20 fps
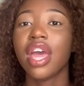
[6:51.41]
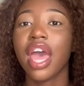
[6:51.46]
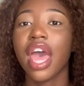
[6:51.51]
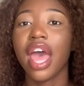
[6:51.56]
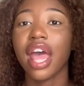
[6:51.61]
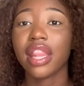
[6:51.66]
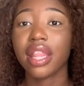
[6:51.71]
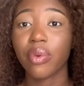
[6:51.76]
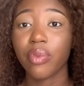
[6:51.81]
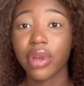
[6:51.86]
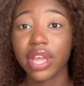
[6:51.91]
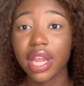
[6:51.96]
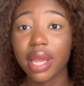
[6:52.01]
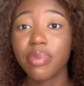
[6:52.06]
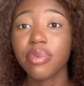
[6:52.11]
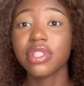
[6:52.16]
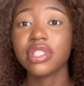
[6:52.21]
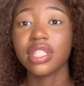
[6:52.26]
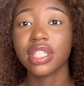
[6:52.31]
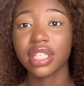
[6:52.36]
And then when I
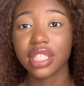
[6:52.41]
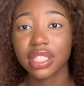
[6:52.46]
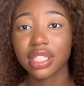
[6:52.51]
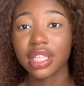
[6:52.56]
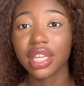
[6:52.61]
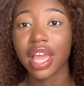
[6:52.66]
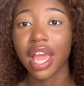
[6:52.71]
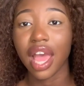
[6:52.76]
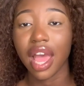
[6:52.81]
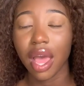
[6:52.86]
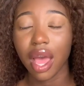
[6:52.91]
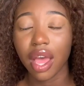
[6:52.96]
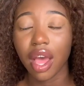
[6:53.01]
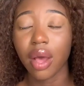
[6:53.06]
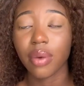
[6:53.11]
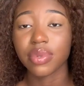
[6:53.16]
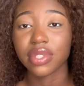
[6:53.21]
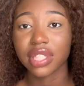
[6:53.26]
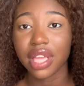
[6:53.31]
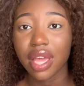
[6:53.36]
proceeded to get
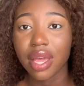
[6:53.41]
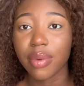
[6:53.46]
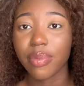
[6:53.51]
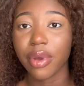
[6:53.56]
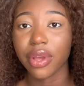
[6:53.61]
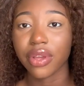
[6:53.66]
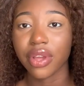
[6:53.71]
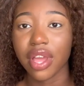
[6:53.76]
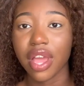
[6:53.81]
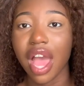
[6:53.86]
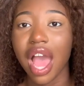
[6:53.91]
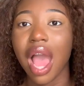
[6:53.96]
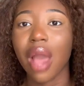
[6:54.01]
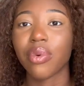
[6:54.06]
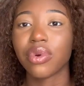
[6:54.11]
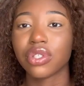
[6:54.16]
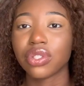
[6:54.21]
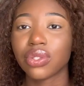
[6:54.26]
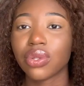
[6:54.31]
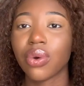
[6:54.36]
upset about it, I
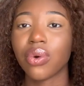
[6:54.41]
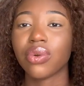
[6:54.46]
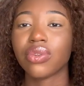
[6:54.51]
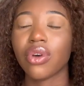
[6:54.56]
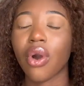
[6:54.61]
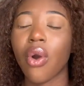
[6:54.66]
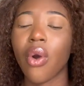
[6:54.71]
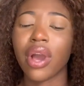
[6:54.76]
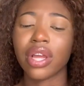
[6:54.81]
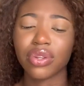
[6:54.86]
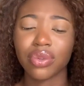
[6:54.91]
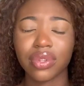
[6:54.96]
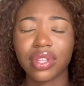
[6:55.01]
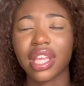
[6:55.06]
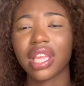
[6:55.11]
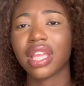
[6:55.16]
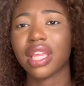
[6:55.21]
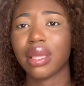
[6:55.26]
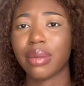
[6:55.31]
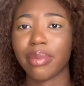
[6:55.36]
was told, oh, I don't
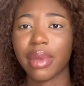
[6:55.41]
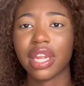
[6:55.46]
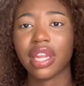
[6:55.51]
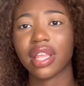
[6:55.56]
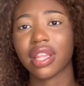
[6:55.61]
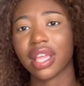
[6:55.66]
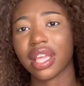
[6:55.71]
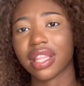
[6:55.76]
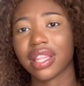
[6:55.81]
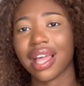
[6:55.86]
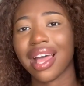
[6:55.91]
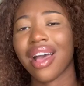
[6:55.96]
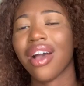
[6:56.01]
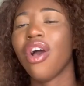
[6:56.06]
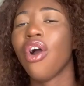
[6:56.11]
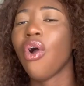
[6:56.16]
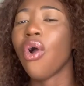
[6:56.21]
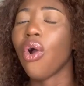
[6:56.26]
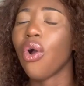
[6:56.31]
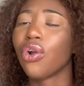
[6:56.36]
think he meant it like that.
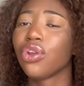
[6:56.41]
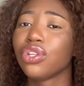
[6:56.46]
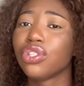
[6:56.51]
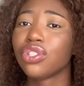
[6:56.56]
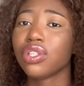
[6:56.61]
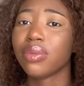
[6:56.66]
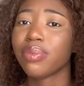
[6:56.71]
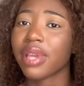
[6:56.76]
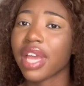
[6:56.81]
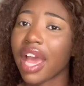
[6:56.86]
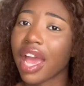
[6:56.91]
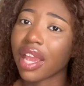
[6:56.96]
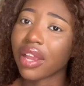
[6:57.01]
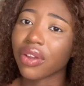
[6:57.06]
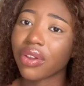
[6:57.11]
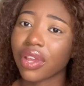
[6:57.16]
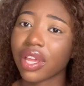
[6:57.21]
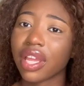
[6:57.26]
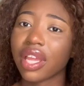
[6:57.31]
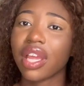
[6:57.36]
Oh, you shouldn't be
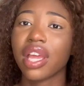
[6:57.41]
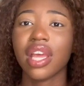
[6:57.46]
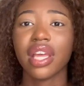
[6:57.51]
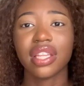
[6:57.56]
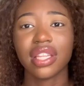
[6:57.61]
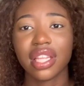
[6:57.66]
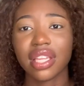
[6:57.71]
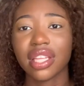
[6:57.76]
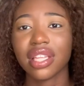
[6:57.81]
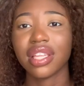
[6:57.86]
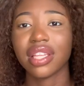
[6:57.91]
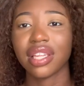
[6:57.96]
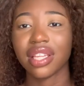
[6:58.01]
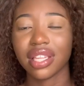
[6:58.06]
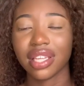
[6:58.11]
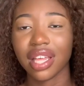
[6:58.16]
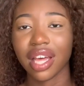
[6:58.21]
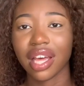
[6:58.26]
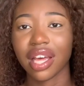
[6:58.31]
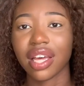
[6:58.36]
angry,
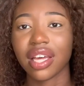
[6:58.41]
da-da-da-da-da.